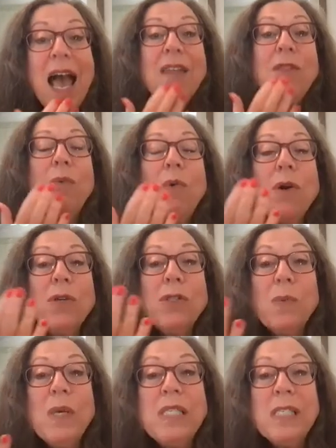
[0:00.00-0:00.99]
And the
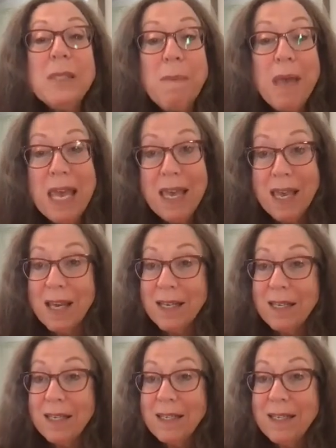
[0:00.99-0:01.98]
words we speak
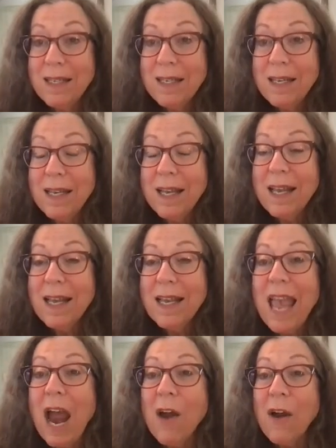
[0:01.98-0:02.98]

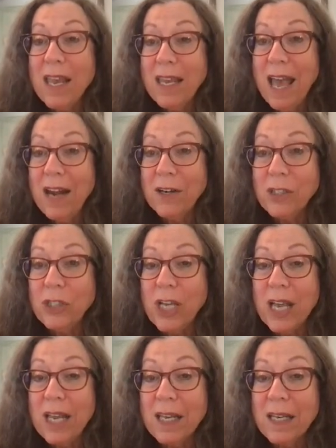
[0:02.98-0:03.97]
carry an
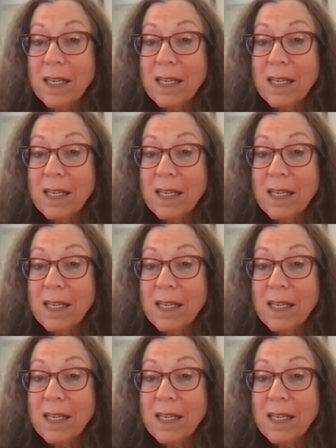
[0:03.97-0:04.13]
energy,